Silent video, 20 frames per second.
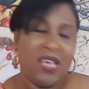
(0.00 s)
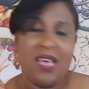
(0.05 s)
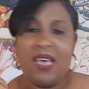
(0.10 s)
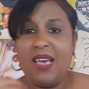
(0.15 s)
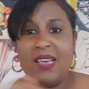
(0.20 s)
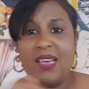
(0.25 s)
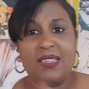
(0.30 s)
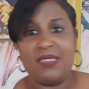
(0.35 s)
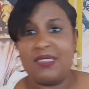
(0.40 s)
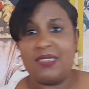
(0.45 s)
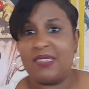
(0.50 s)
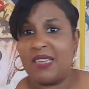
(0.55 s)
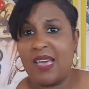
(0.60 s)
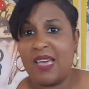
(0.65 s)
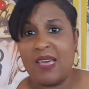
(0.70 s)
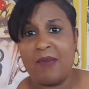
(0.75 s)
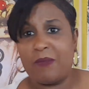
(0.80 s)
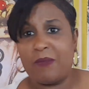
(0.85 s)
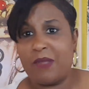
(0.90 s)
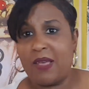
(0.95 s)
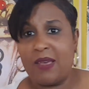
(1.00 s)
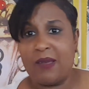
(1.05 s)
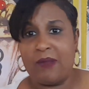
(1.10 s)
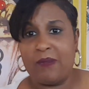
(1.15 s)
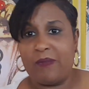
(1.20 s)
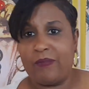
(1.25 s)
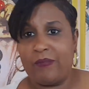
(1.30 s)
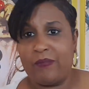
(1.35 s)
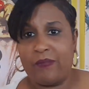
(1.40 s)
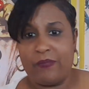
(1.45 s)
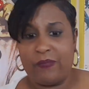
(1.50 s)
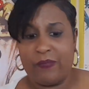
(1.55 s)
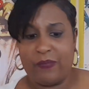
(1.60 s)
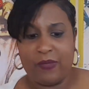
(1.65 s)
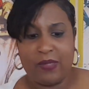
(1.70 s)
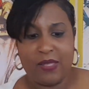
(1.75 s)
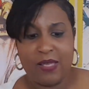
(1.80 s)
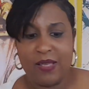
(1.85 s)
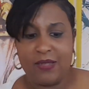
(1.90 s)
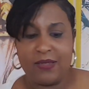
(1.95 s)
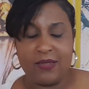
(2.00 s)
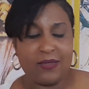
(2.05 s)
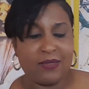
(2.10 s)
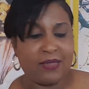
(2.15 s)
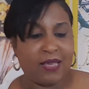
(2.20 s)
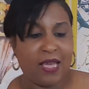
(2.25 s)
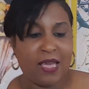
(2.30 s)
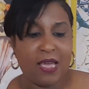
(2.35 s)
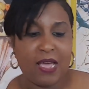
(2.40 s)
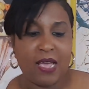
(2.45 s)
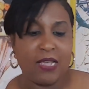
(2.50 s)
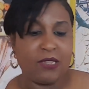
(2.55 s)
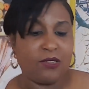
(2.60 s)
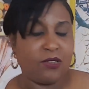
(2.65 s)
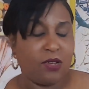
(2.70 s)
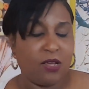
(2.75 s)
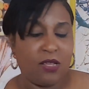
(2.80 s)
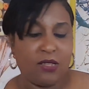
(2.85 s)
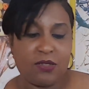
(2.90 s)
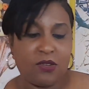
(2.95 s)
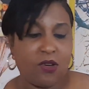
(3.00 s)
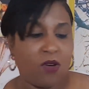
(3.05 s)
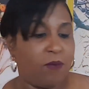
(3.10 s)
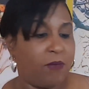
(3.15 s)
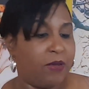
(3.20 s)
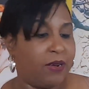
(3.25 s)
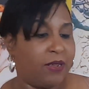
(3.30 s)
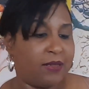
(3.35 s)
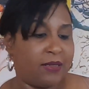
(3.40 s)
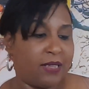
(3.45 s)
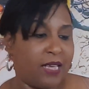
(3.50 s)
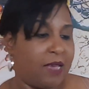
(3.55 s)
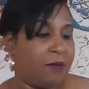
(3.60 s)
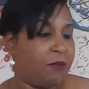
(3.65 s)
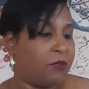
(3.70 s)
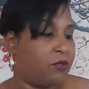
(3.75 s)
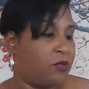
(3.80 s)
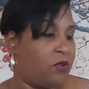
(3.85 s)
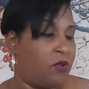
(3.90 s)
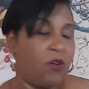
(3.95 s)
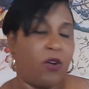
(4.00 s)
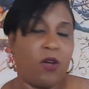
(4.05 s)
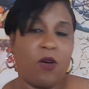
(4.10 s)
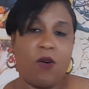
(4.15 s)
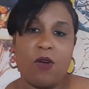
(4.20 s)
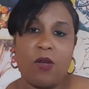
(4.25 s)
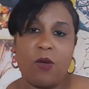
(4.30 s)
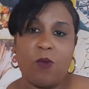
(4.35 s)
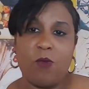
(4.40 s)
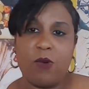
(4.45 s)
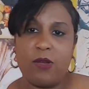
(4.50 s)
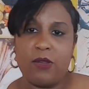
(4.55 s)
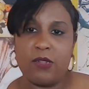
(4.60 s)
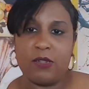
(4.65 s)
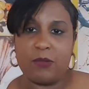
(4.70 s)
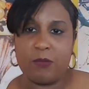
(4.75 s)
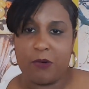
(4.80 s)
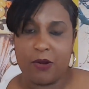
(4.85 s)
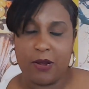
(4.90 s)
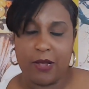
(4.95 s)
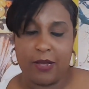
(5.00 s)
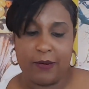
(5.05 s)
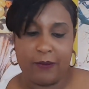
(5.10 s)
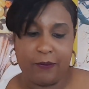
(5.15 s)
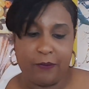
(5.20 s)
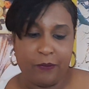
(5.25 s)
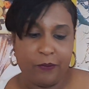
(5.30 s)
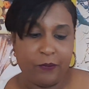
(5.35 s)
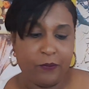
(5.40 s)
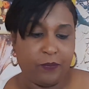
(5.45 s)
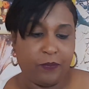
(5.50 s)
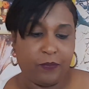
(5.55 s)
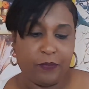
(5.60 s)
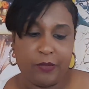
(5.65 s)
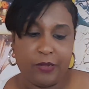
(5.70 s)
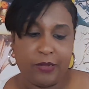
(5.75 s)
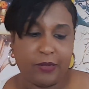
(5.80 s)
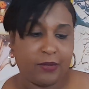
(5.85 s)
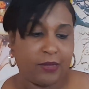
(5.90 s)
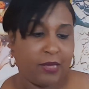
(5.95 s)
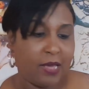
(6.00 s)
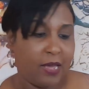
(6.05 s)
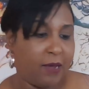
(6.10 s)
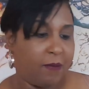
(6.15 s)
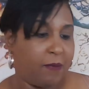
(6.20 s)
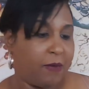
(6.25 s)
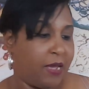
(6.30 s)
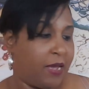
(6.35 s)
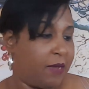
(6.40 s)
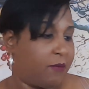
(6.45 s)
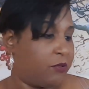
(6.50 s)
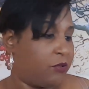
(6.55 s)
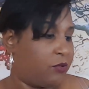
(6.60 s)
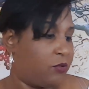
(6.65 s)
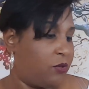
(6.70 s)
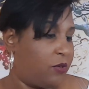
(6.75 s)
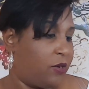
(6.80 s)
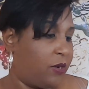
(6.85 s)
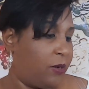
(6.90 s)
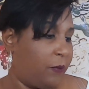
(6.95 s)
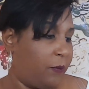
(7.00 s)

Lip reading: It's the same thing. It's told me the same story all in one spread. The same damn story.